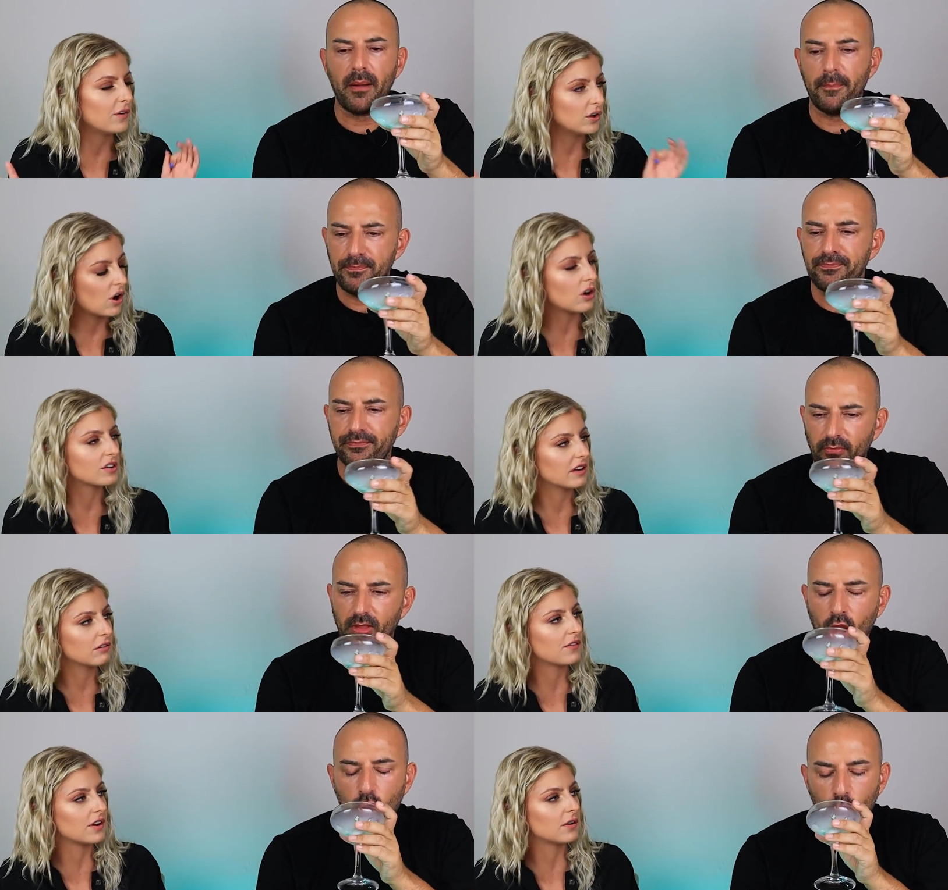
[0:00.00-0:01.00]
Speaker 1: mm, full
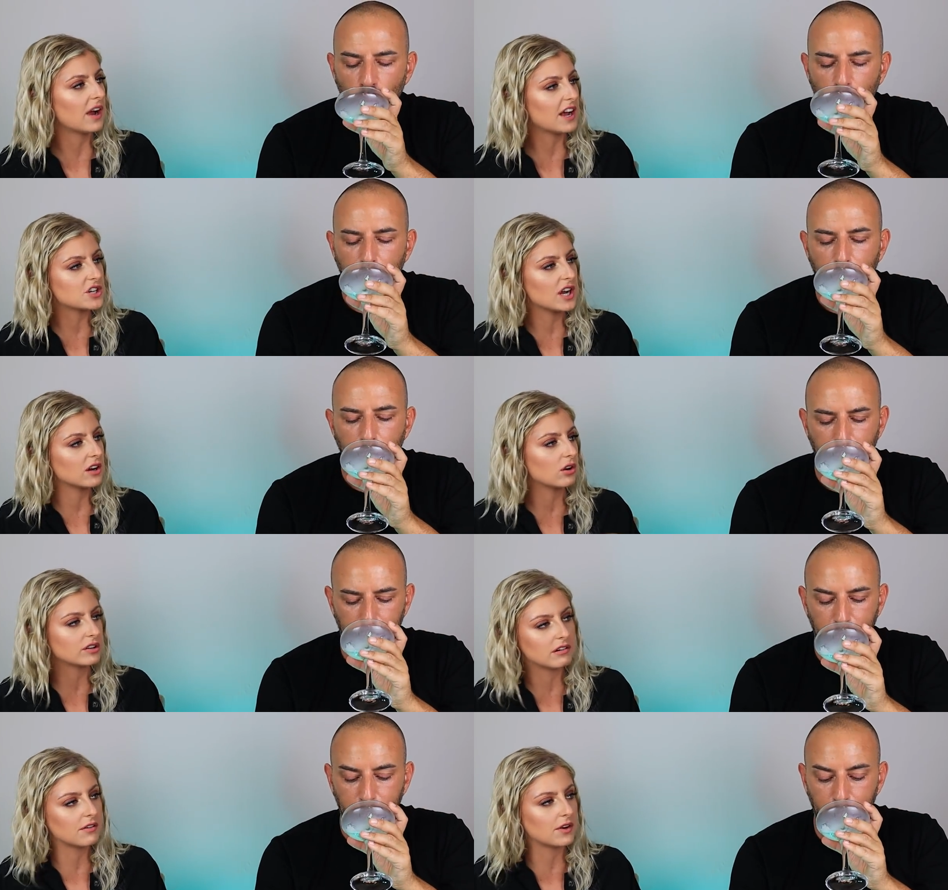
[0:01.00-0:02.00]
cocktail review, mm, hashtag
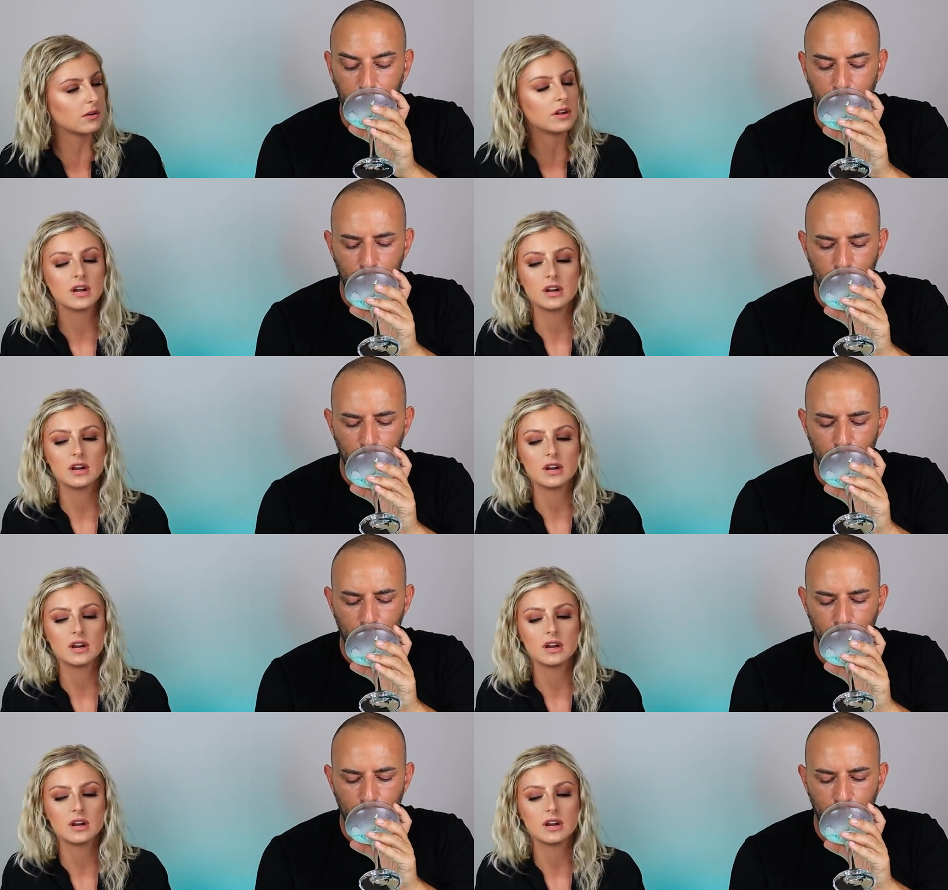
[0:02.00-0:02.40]
mm. cocktail review.